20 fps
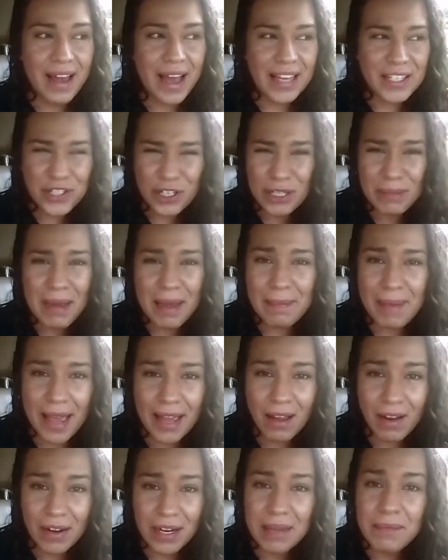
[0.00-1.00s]
I turned my
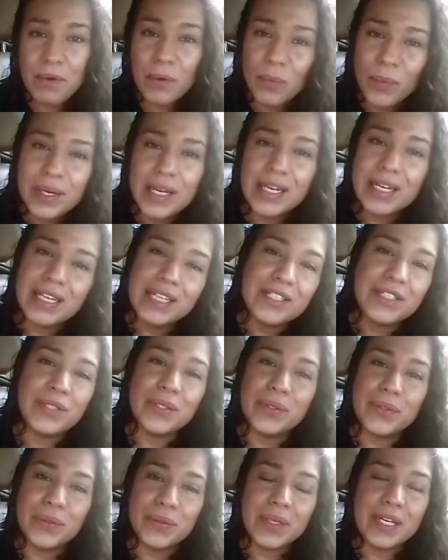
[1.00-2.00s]
back on him and what did he
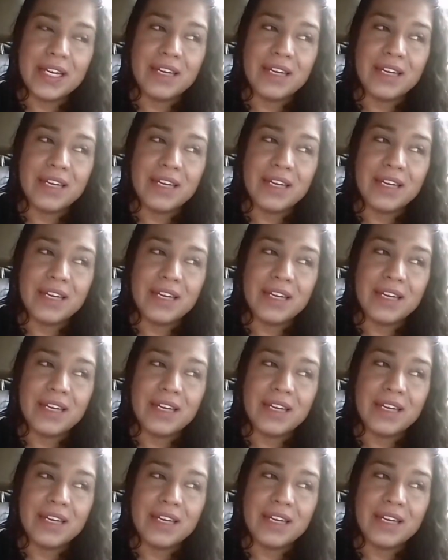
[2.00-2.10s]
do?